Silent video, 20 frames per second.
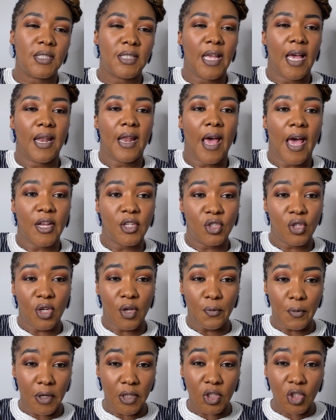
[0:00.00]
that actually
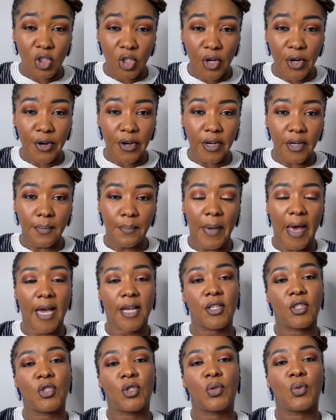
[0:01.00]
returned back
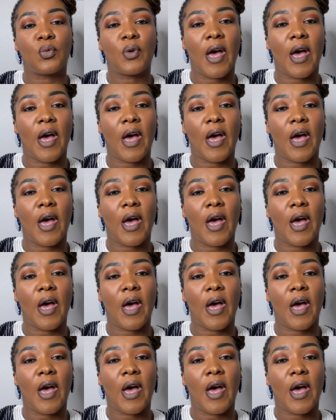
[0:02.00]
to